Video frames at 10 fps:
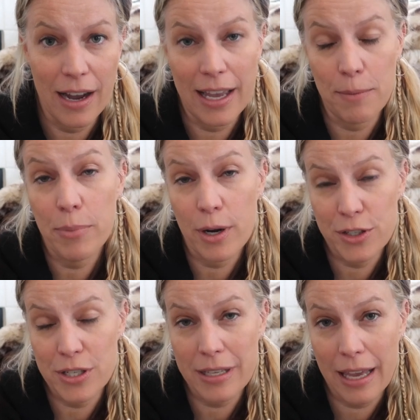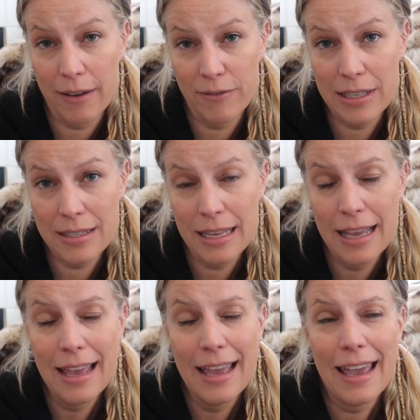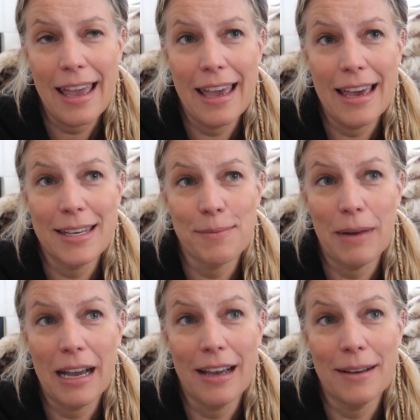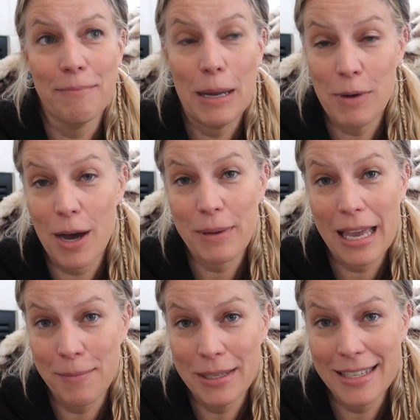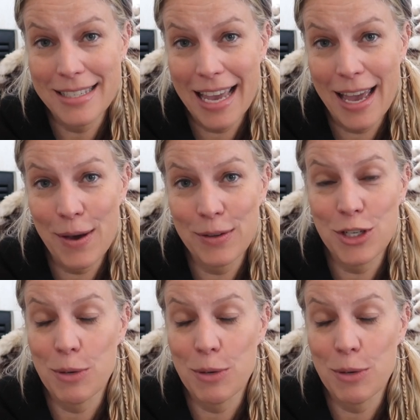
I have purchased canvas and my, um, my mom came into town.